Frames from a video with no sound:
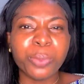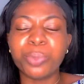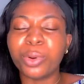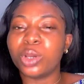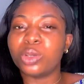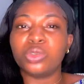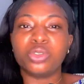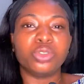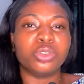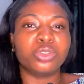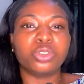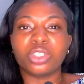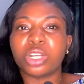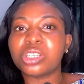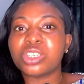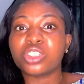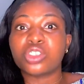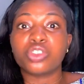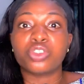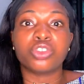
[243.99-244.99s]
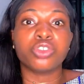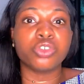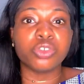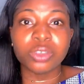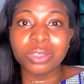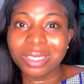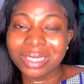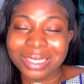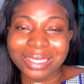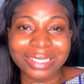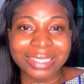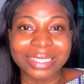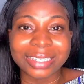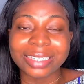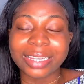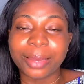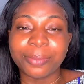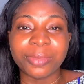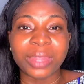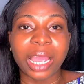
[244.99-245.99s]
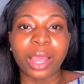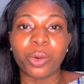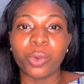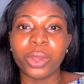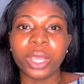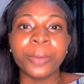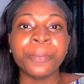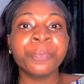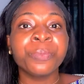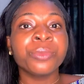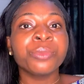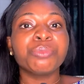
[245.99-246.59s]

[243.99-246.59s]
But you just choose to see them that way